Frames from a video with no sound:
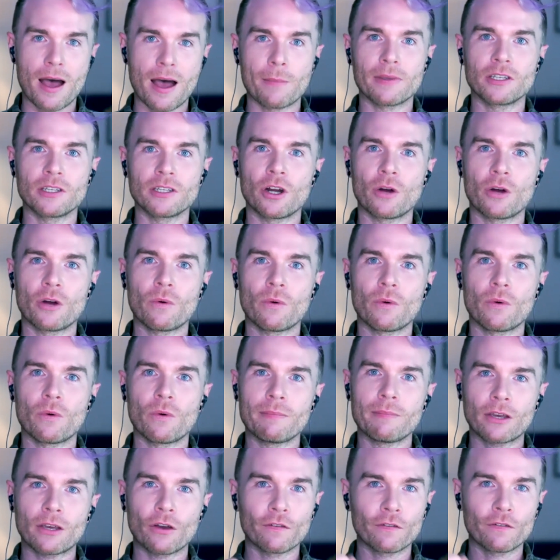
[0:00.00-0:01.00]
You don't want to
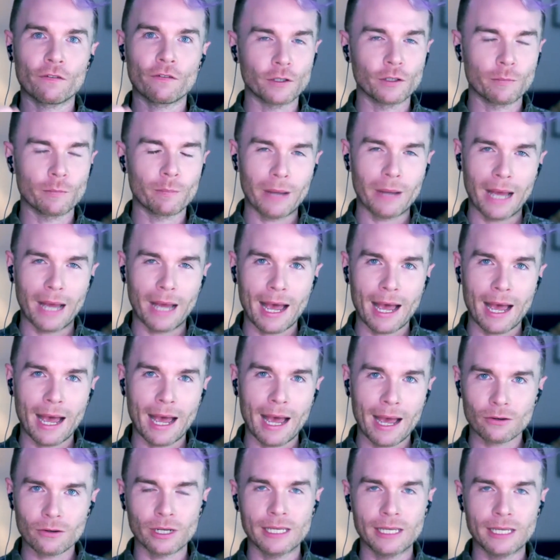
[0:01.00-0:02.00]
make her feel bad,
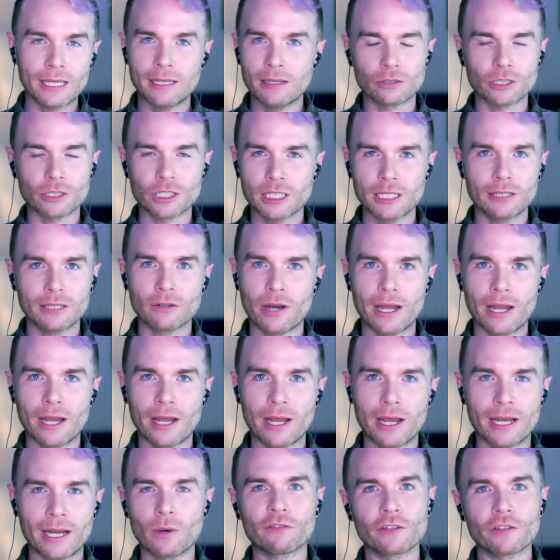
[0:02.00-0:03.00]
or he or she or
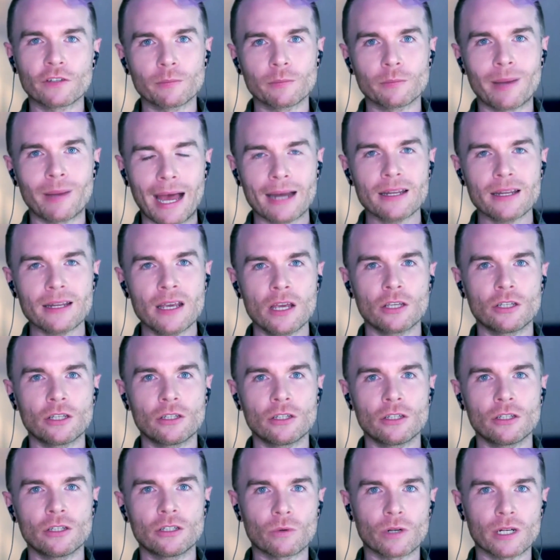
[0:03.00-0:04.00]
anyone feel bad. You
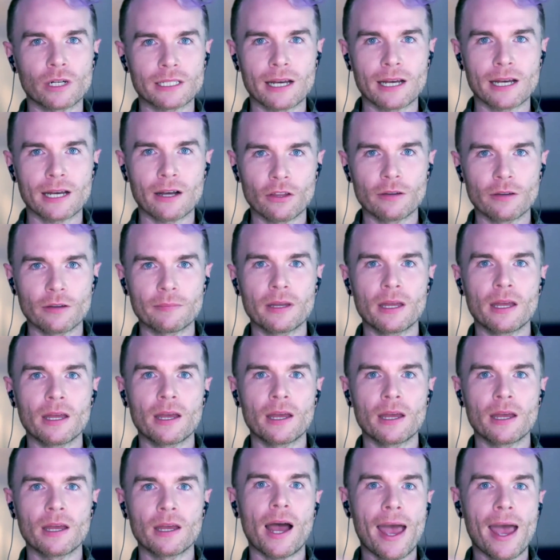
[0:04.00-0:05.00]
just want to tell them,
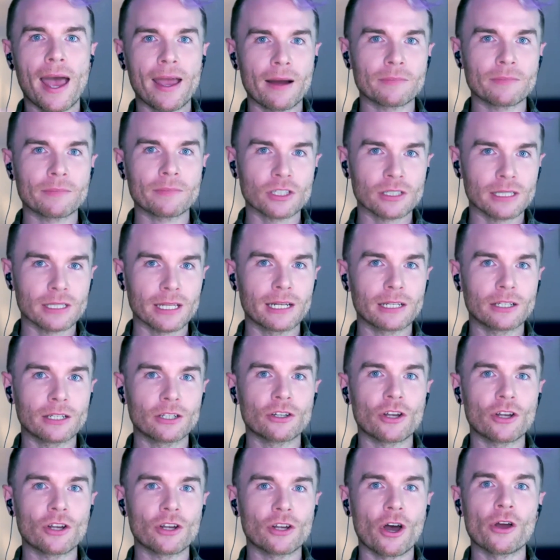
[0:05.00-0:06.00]
hey, I'm just letting you
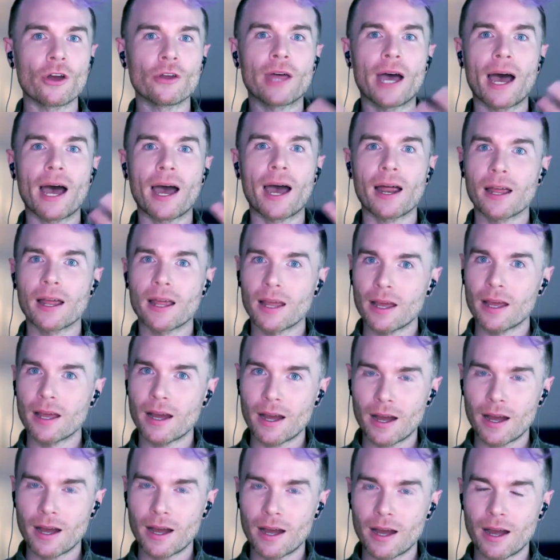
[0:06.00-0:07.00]
know that
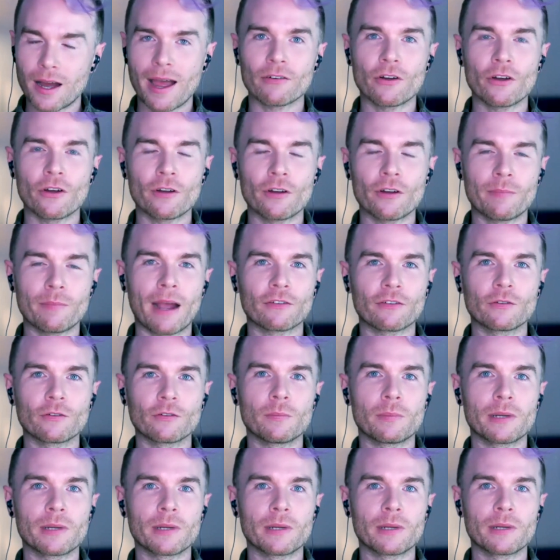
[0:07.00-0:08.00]
I haven't heard back from
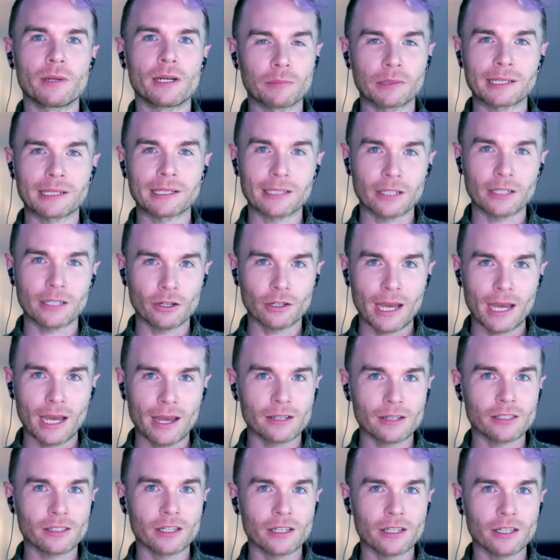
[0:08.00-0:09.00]
you, but it's completely okay
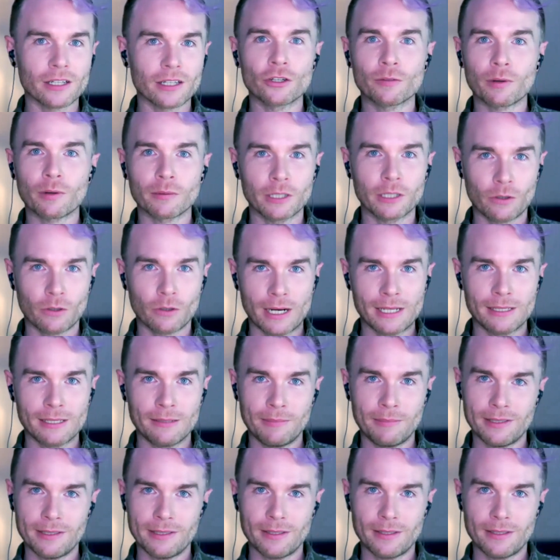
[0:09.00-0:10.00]
because I know you're probably crazy
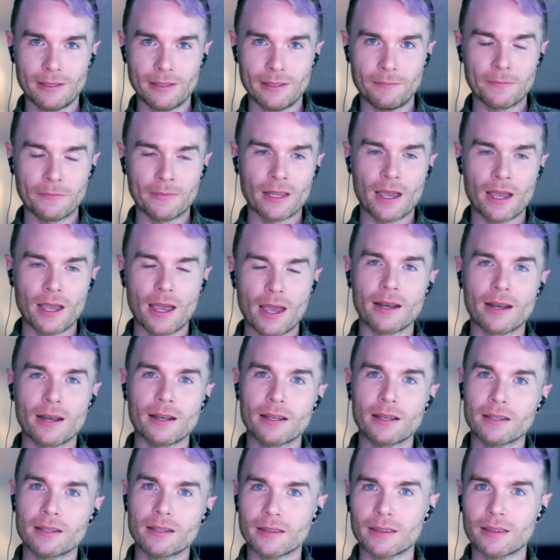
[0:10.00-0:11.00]
busy. And
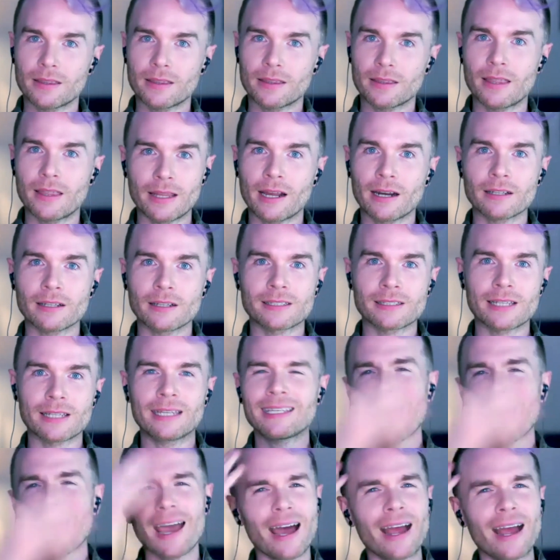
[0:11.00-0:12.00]
then they're going to say,
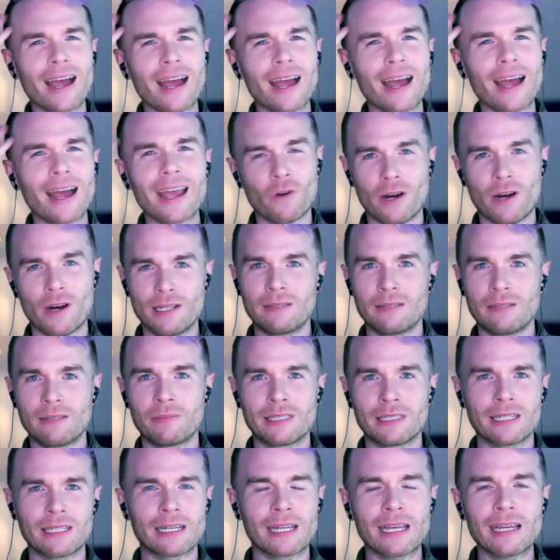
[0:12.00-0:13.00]
yeah, I am crazy
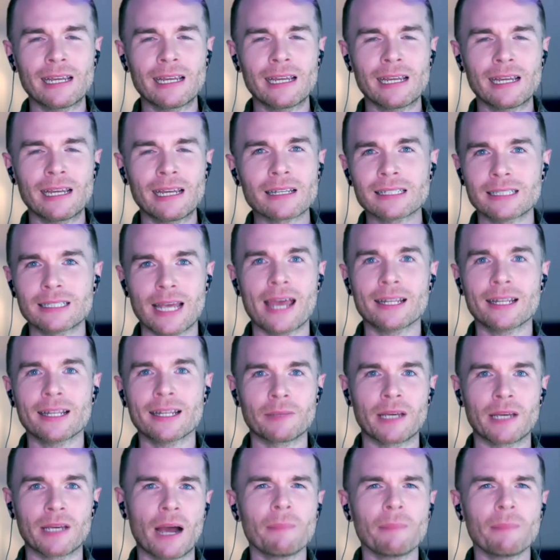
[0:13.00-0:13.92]
busy and he understands me.